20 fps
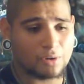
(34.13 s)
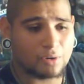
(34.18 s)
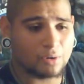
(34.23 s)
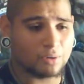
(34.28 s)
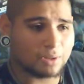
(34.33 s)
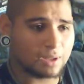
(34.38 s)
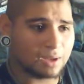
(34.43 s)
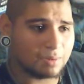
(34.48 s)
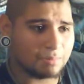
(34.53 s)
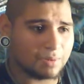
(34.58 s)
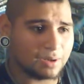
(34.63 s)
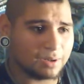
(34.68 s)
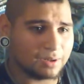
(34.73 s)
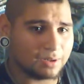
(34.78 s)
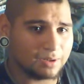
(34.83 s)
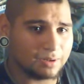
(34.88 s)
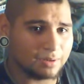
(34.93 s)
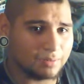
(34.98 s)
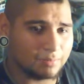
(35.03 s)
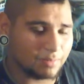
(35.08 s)
whole lot
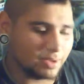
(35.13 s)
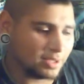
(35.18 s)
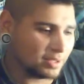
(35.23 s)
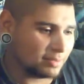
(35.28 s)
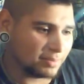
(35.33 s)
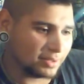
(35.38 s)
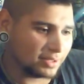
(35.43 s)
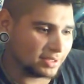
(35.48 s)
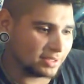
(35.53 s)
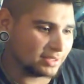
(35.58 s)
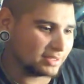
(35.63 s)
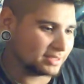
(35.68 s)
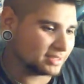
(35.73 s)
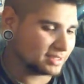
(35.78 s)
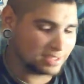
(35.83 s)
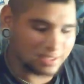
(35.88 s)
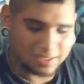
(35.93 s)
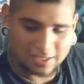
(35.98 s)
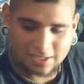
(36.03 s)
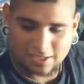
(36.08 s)
better, mainly
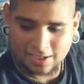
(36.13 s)
because